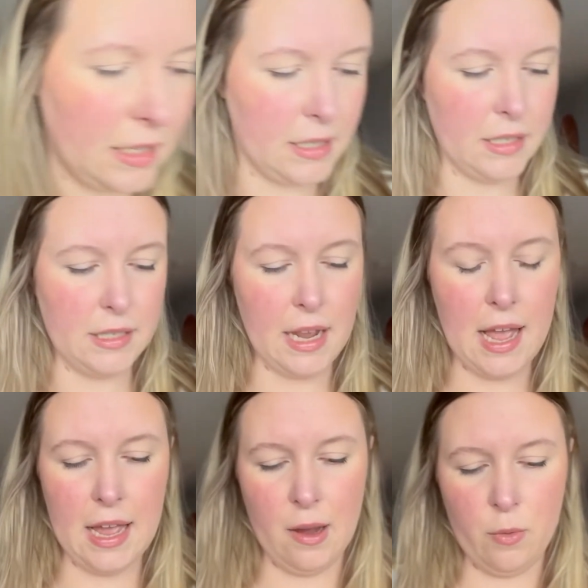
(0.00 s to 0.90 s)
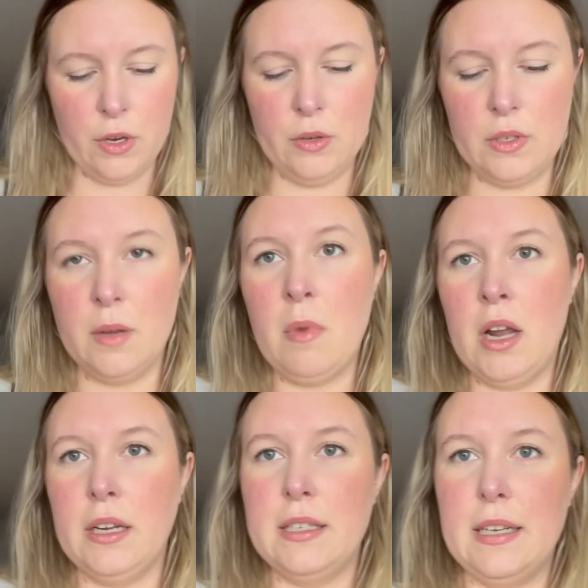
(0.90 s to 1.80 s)
Today we're using
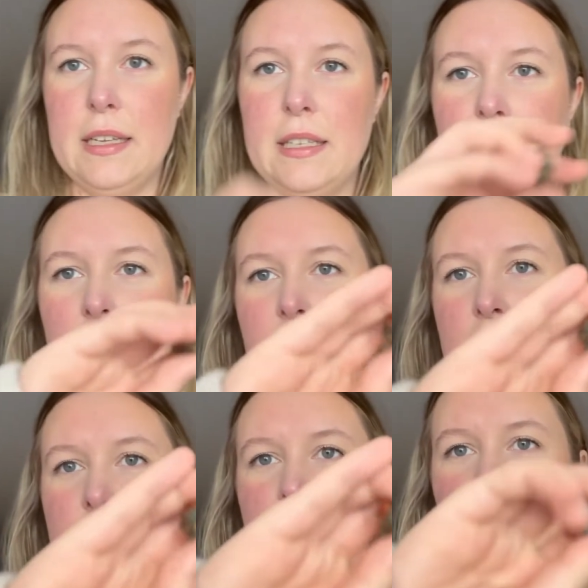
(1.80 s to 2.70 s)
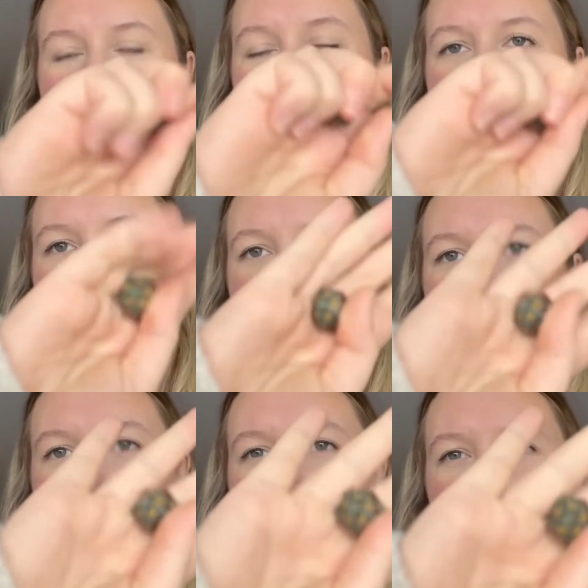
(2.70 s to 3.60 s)
Monica's dice again. This time
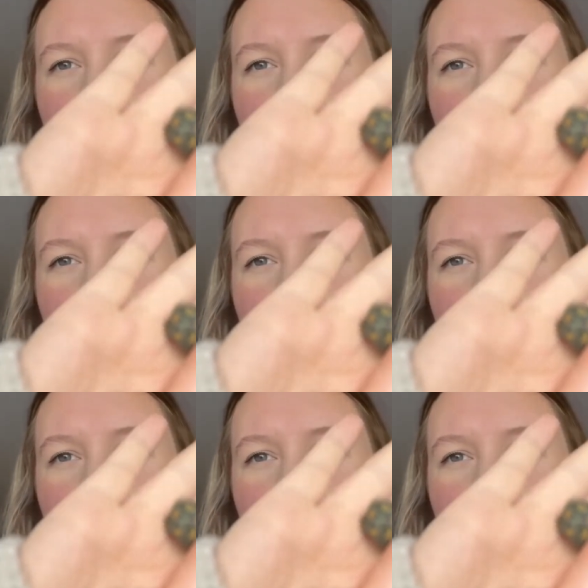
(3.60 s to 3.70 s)
we're using